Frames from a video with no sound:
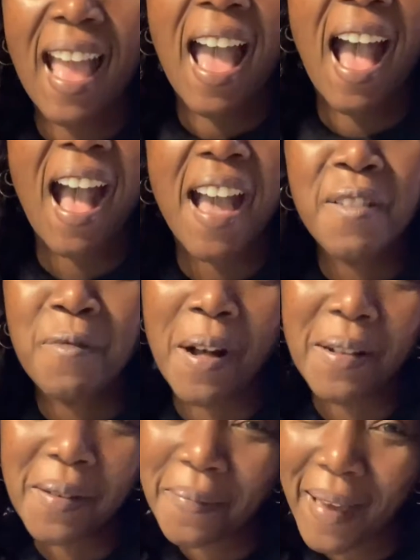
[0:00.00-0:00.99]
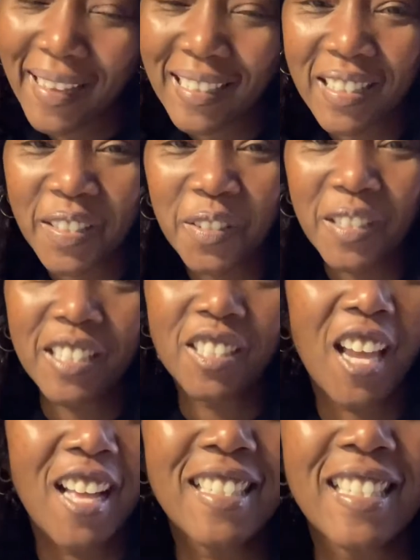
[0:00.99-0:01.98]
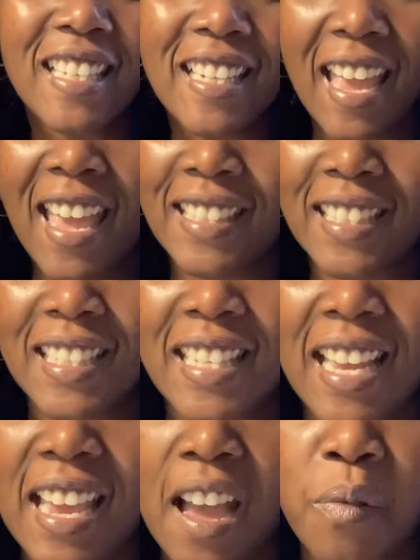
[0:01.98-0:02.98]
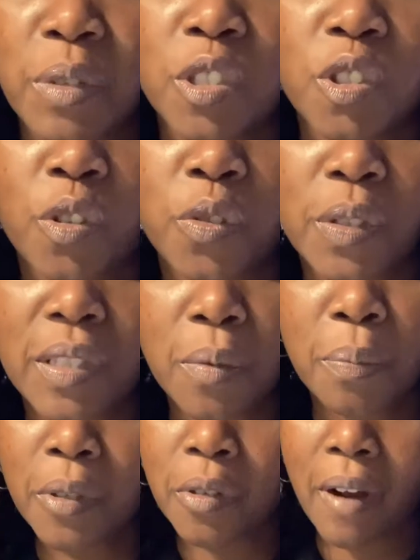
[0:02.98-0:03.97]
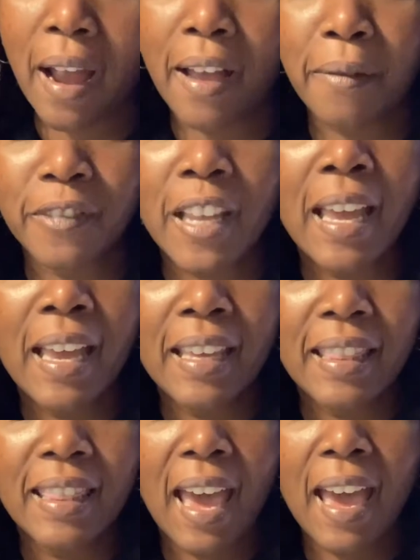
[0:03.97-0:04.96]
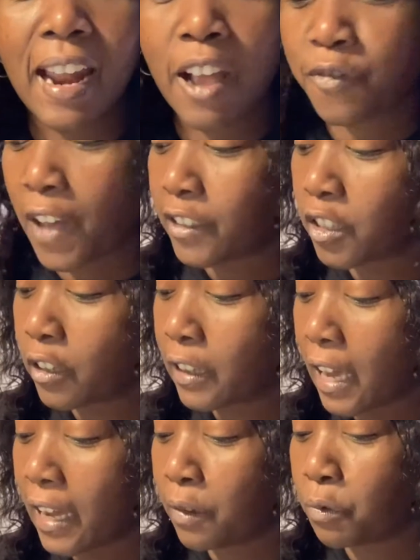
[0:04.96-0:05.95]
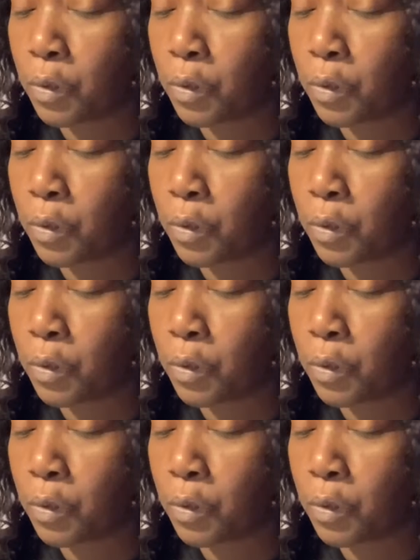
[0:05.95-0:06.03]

Hi, welcome back. It's Suzan Johnson, and today I want to show you a simple craft that I found online.